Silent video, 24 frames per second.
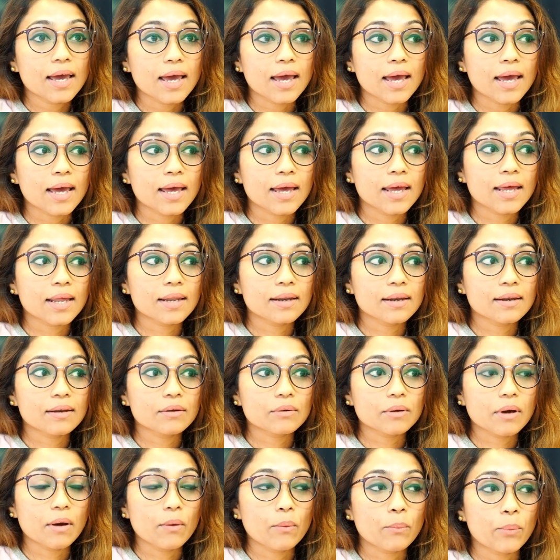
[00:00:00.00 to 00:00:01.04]
And
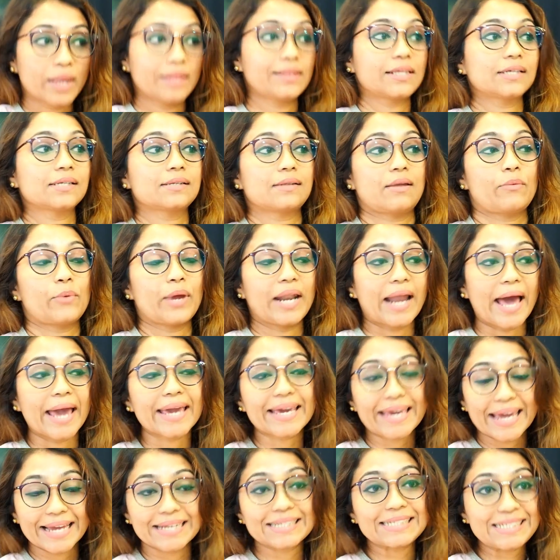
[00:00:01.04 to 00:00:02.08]
when I
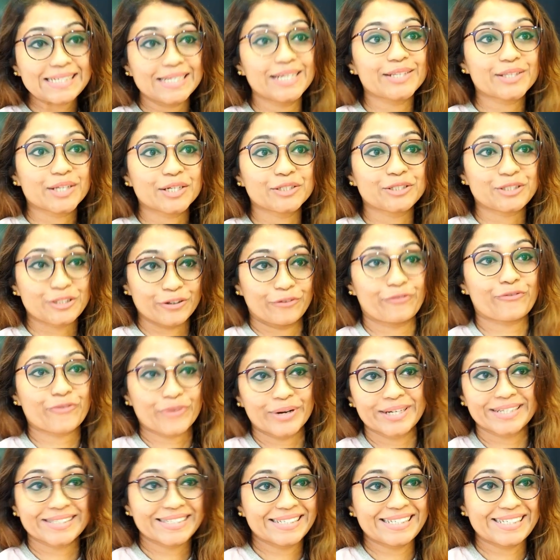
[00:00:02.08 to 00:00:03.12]
can see the
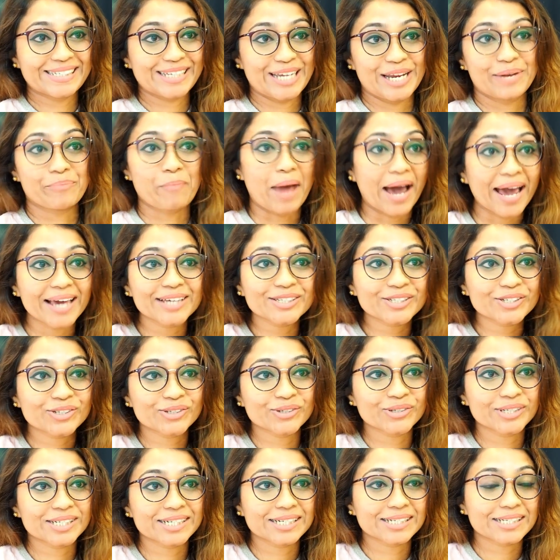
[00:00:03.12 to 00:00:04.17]
difference in my
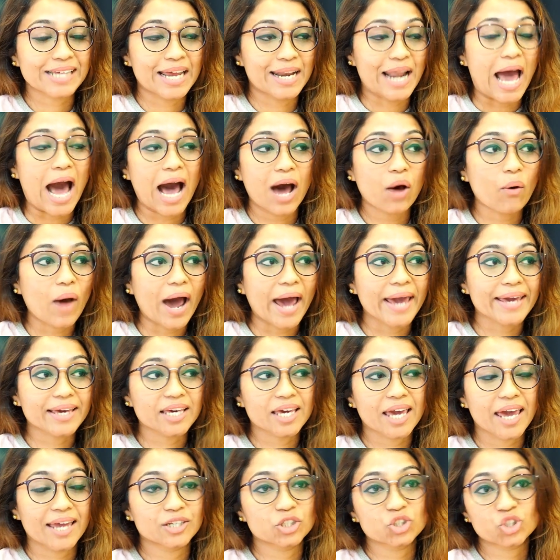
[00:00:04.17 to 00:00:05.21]
students and how I
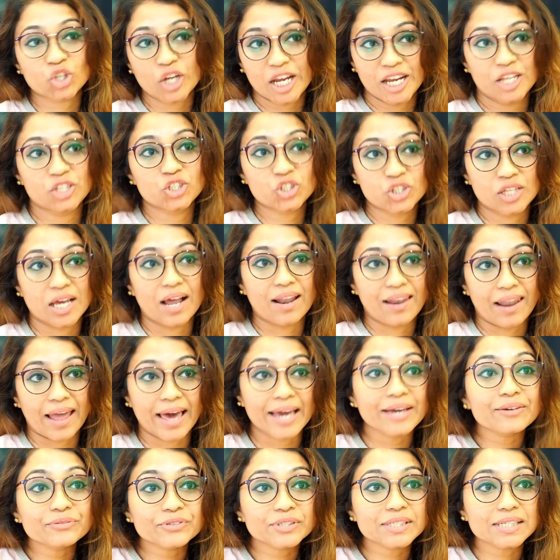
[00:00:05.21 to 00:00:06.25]
can change their
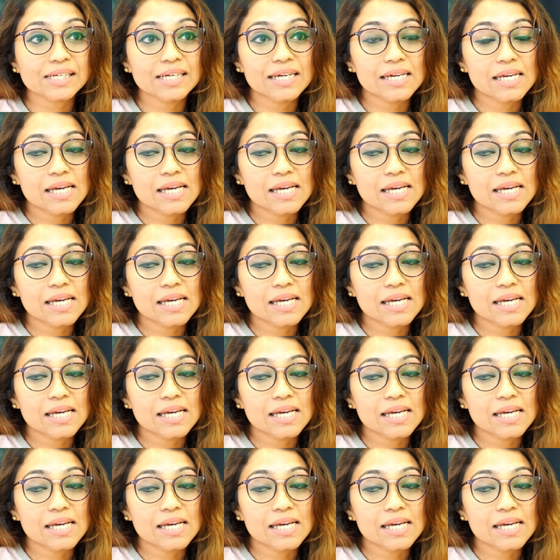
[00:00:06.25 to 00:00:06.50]
lives